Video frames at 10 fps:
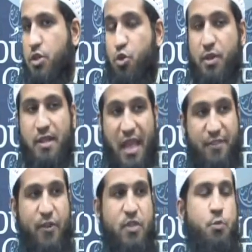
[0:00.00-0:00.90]
During the
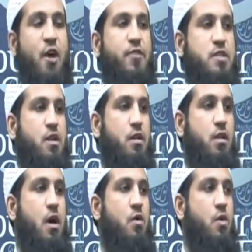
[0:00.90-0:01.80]
life of the Prophet
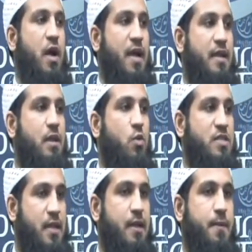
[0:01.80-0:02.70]
sallallahu alayhi wa
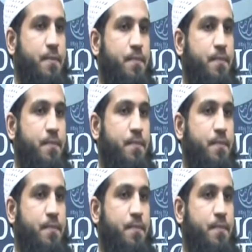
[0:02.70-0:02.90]
sallam,